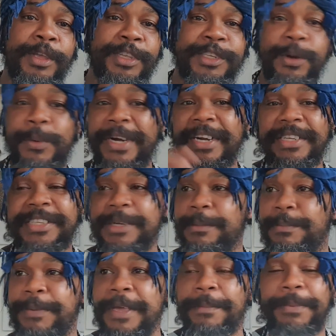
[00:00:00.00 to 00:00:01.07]
So when you see
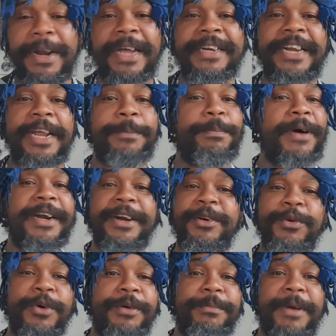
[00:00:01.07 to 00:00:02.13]
people are dead upon the
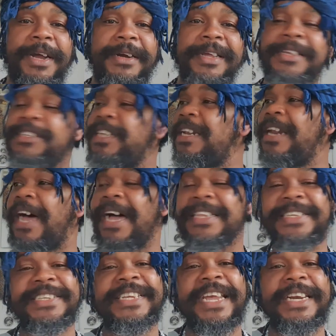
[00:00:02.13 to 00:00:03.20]
road, man, is the
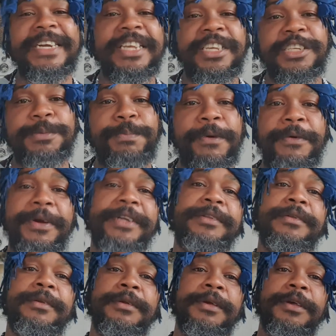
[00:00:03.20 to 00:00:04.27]
Lord sending his spirit
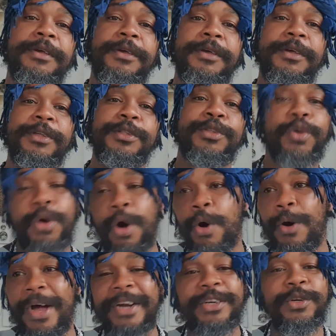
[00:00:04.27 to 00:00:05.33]
to
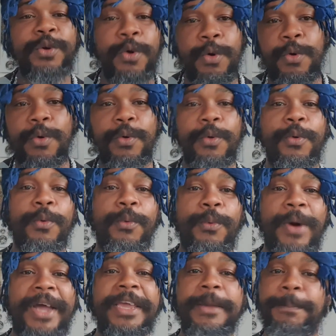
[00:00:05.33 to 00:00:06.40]
go and do
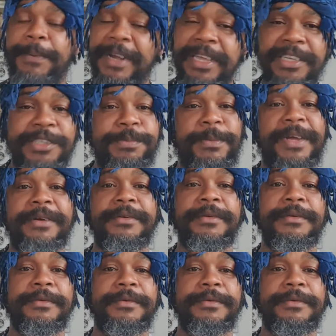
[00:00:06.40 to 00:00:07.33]
what he please, man?